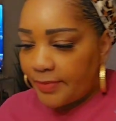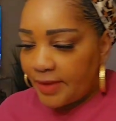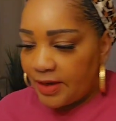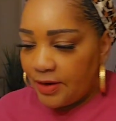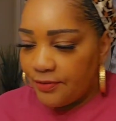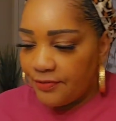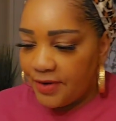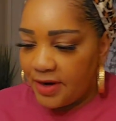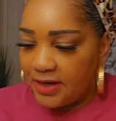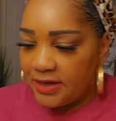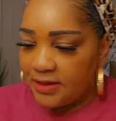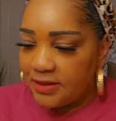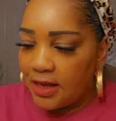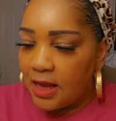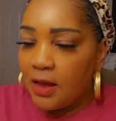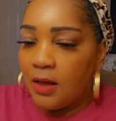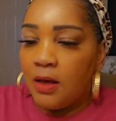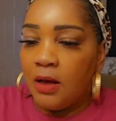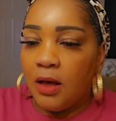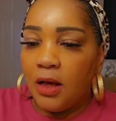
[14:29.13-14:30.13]
All right.
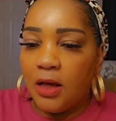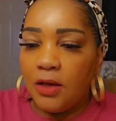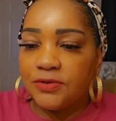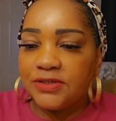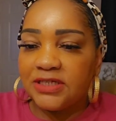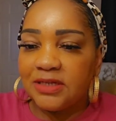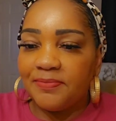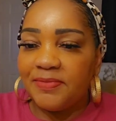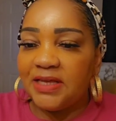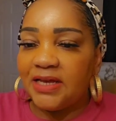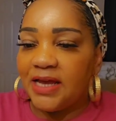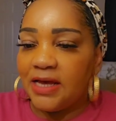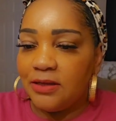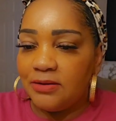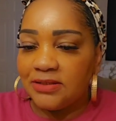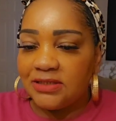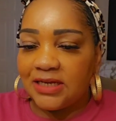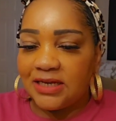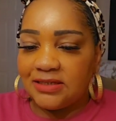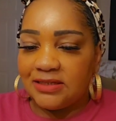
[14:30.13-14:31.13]
Oh, something
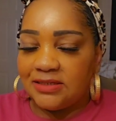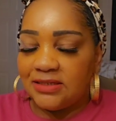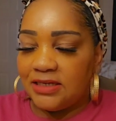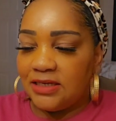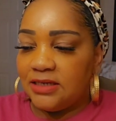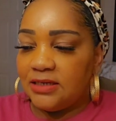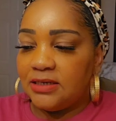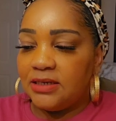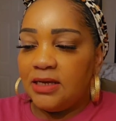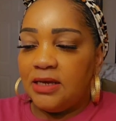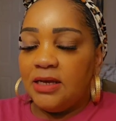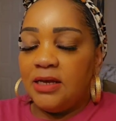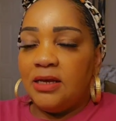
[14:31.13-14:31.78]
else I seen.